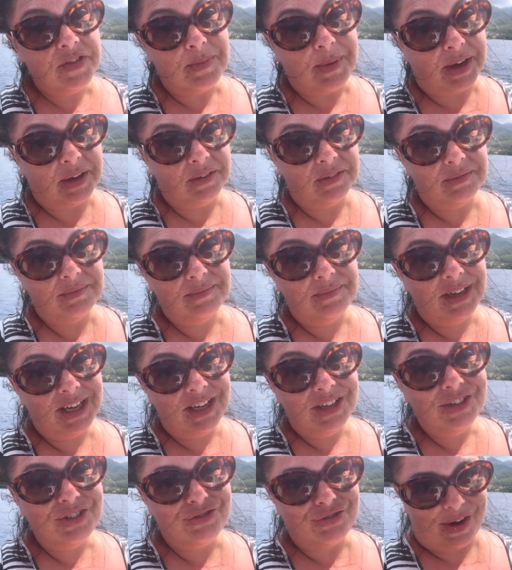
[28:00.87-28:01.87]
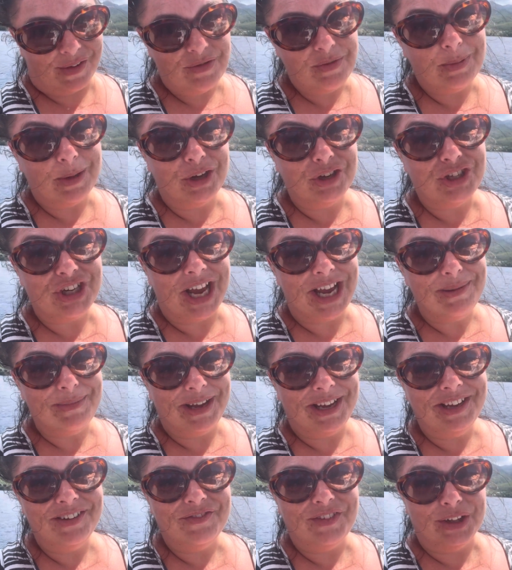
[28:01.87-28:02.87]
boat? Travel blog
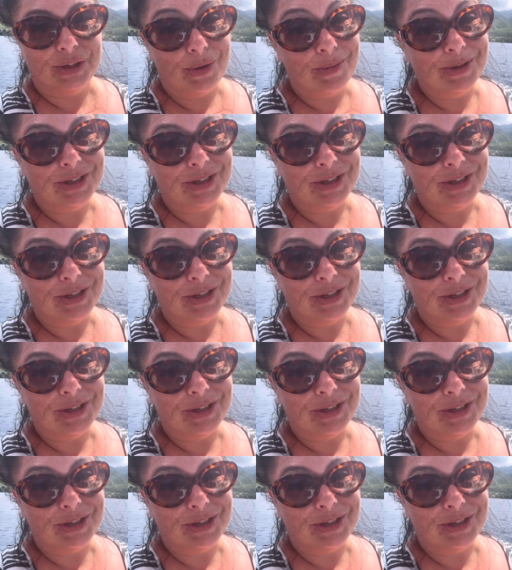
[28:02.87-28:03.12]
Jamie. Follow him on